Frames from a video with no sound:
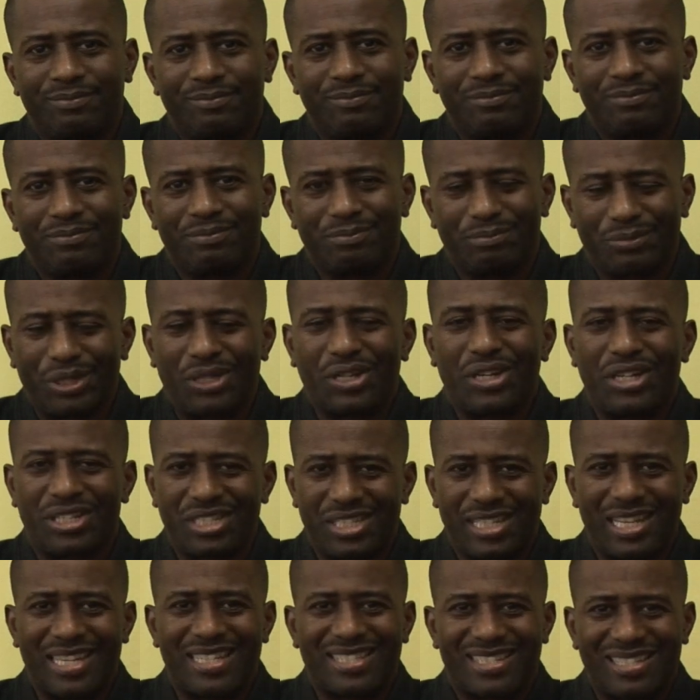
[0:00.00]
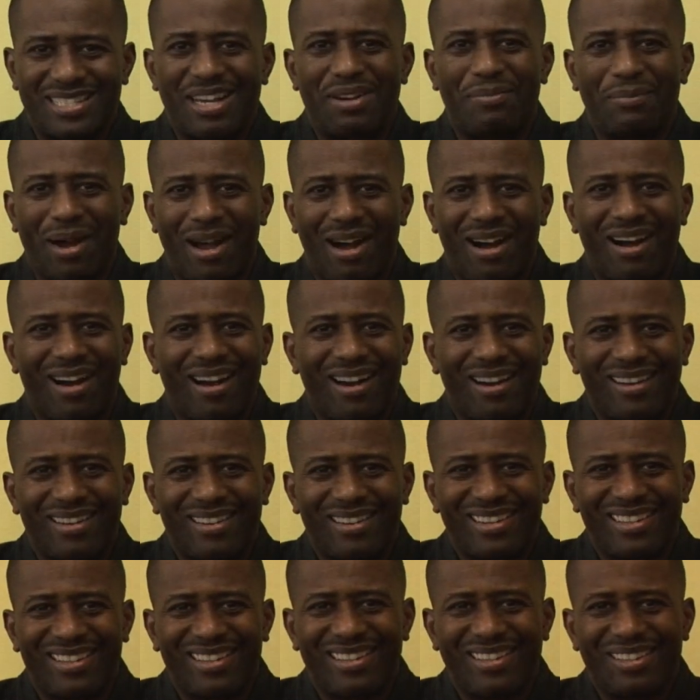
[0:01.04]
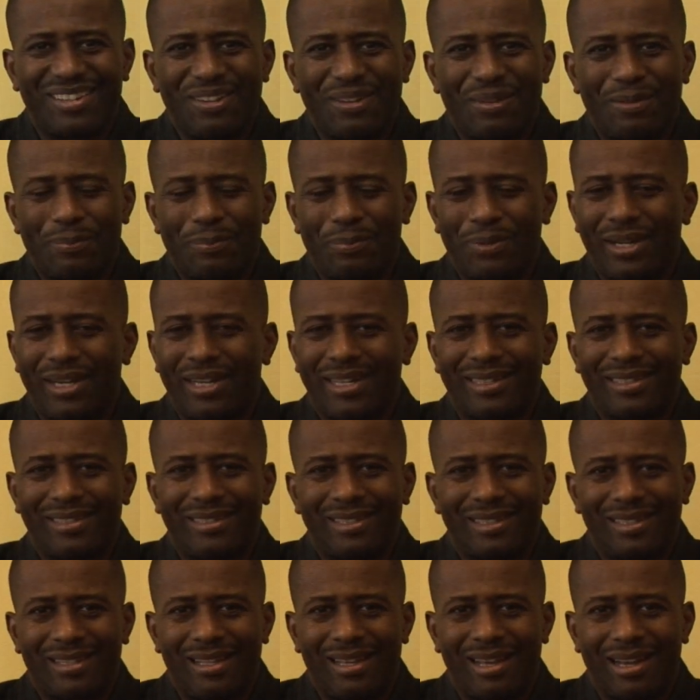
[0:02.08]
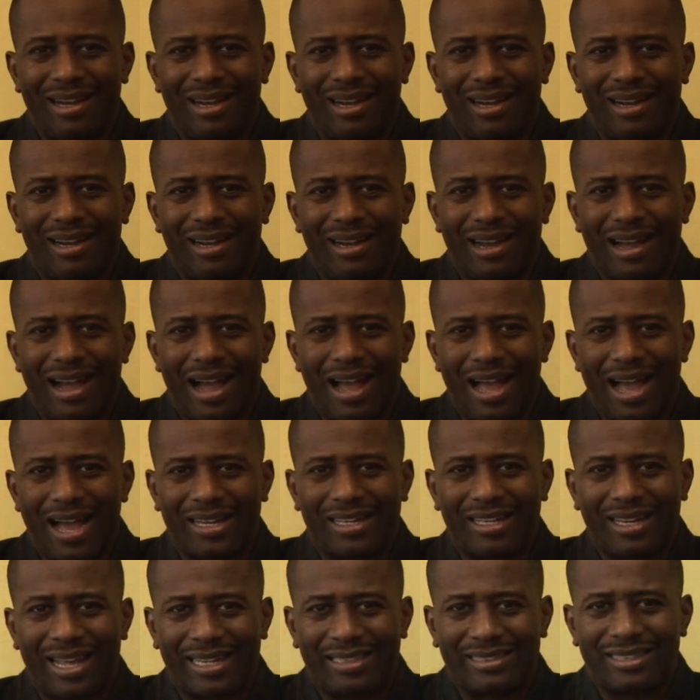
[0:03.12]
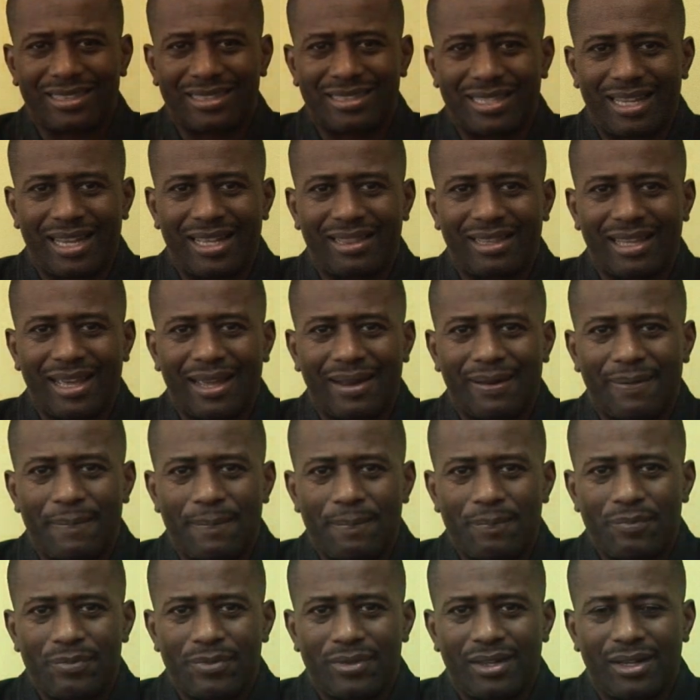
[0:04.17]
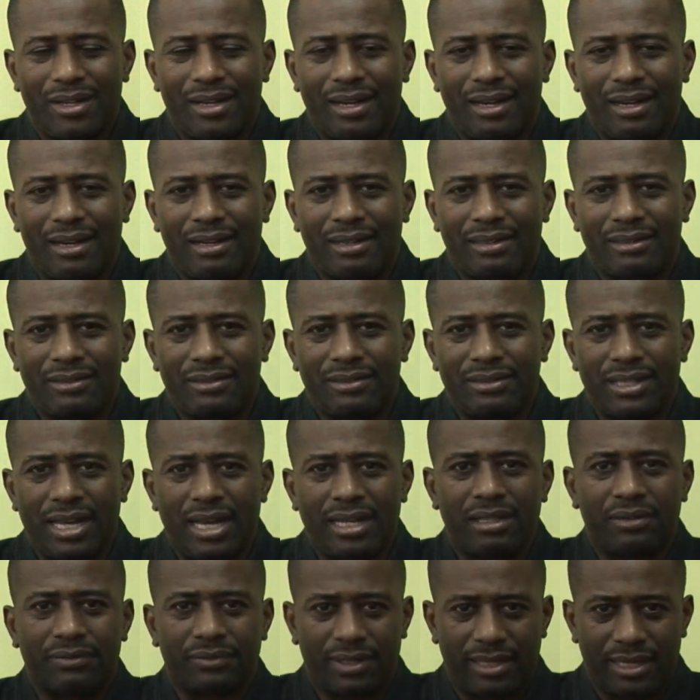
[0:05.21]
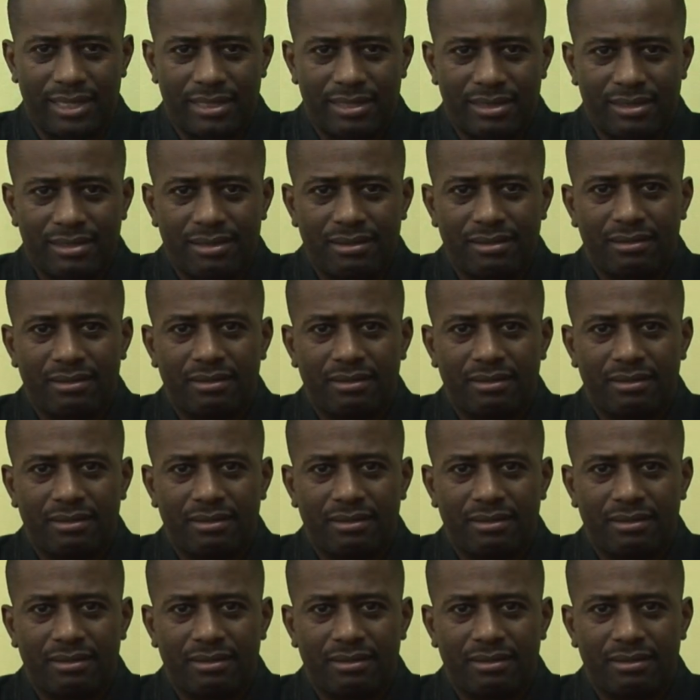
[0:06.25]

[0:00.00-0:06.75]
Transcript: because yes, some are, but I'd like to say that none of us